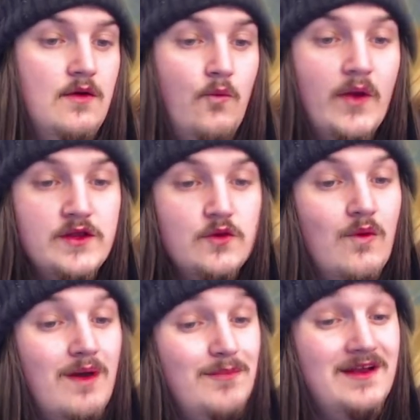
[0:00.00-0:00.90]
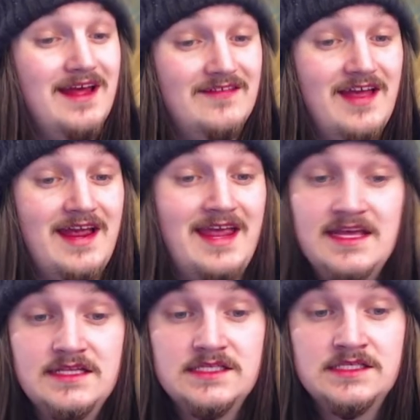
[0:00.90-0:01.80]
When your weapon attack
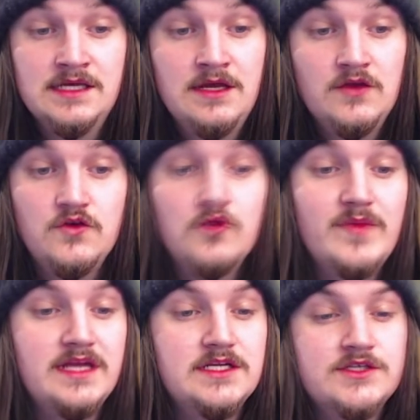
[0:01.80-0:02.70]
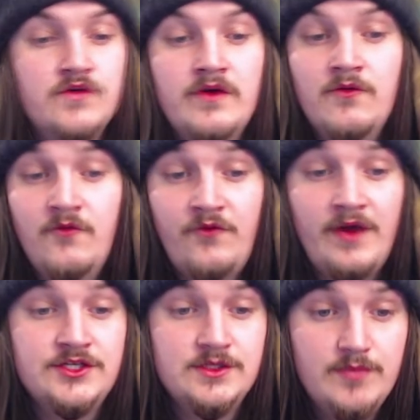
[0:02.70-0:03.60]
hits, you may destroy
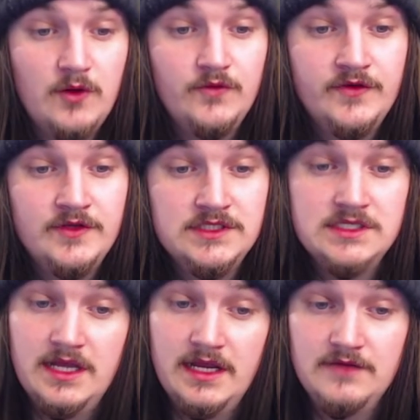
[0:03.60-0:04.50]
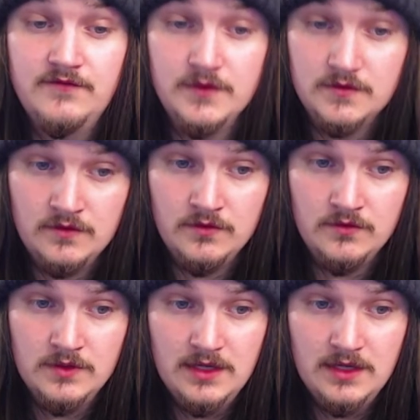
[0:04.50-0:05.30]
Refraction Bolters, and if you do,